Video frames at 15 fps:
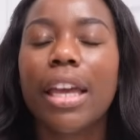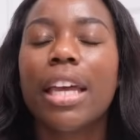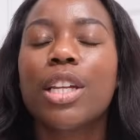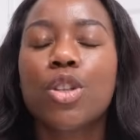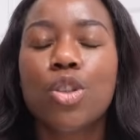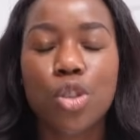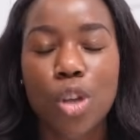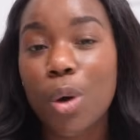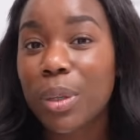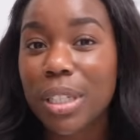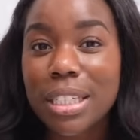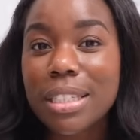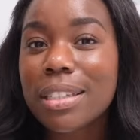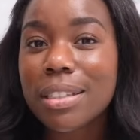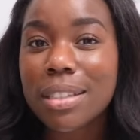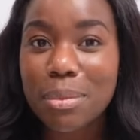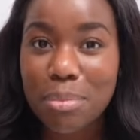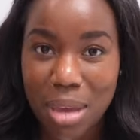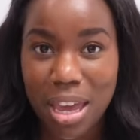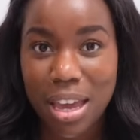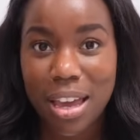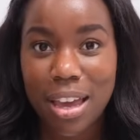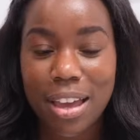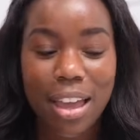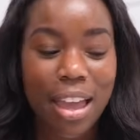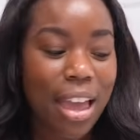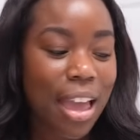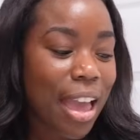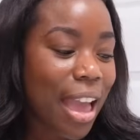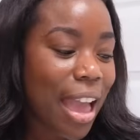It's so easy to make
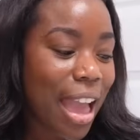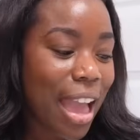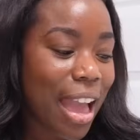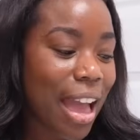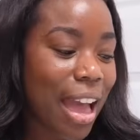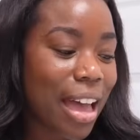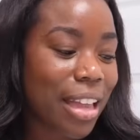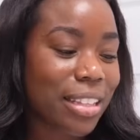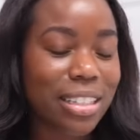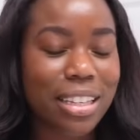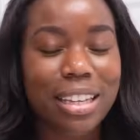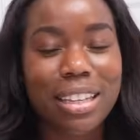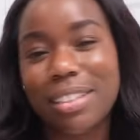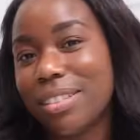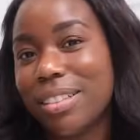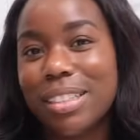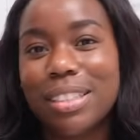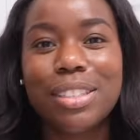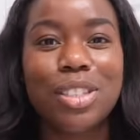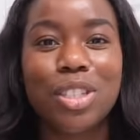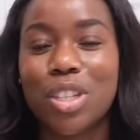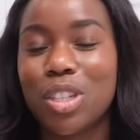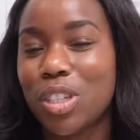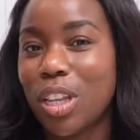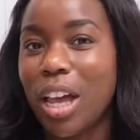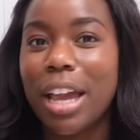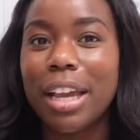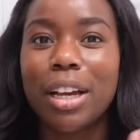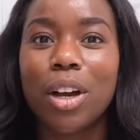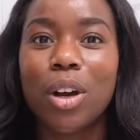and it is just
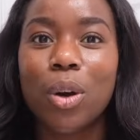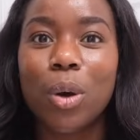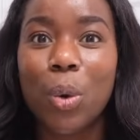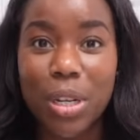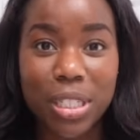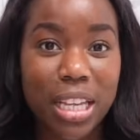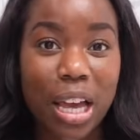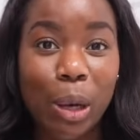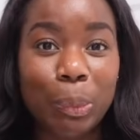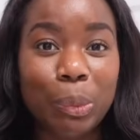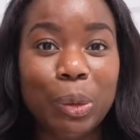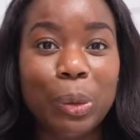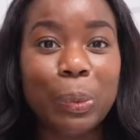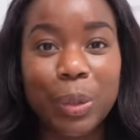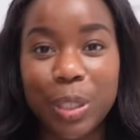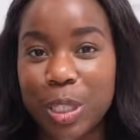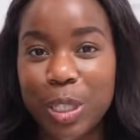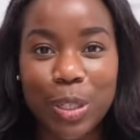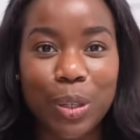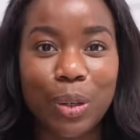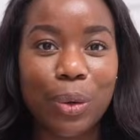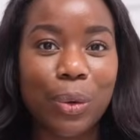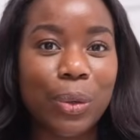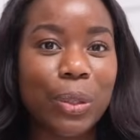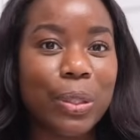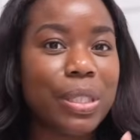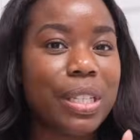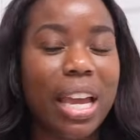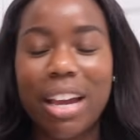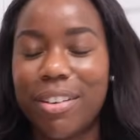like going to help you reach your
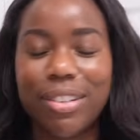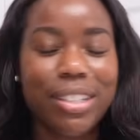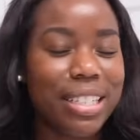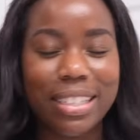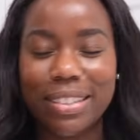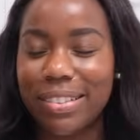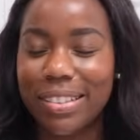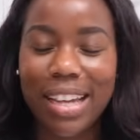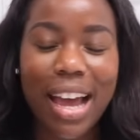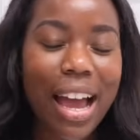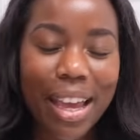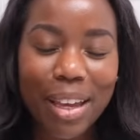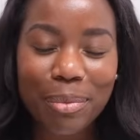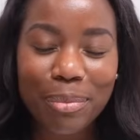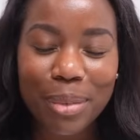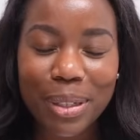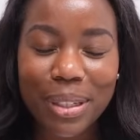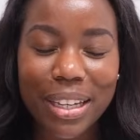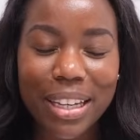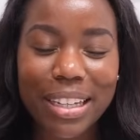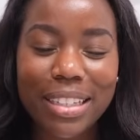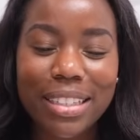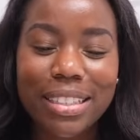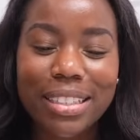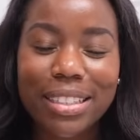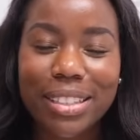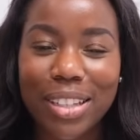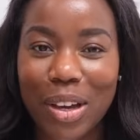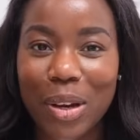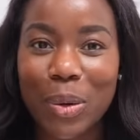goals every single time, okay?
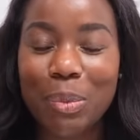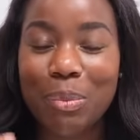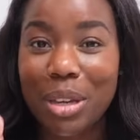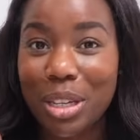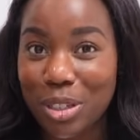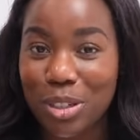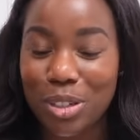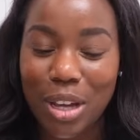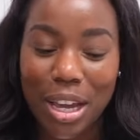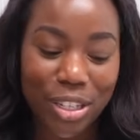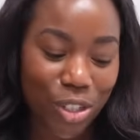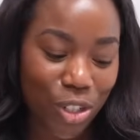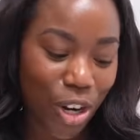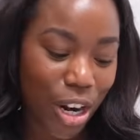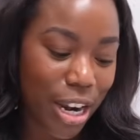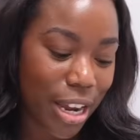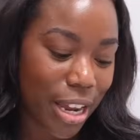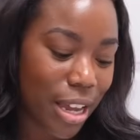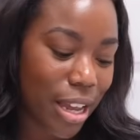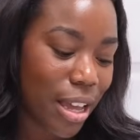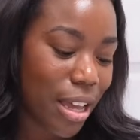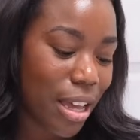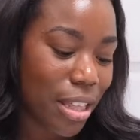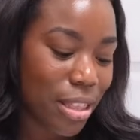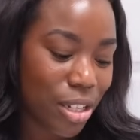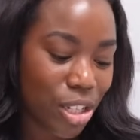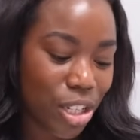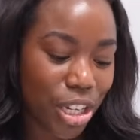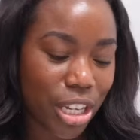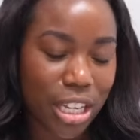So make sure you guys try the
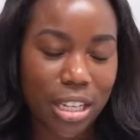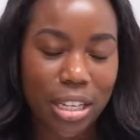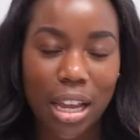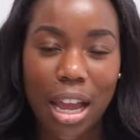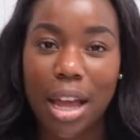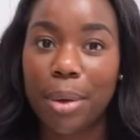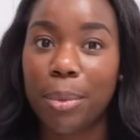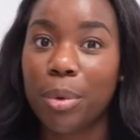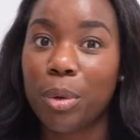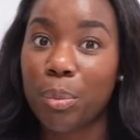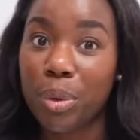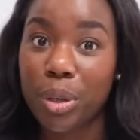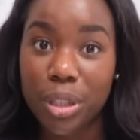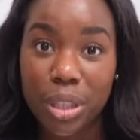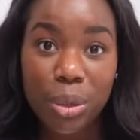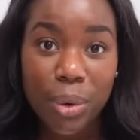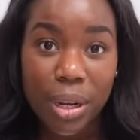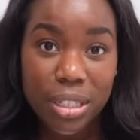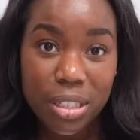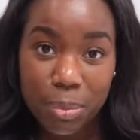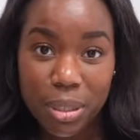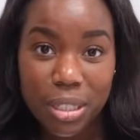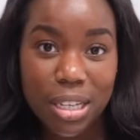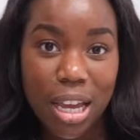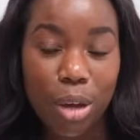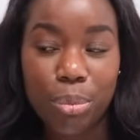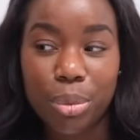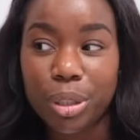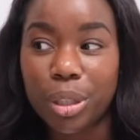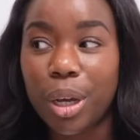chicken. I will put the recipe
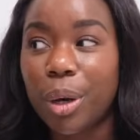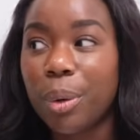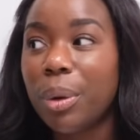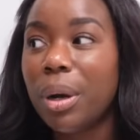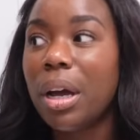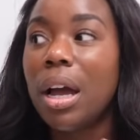down below.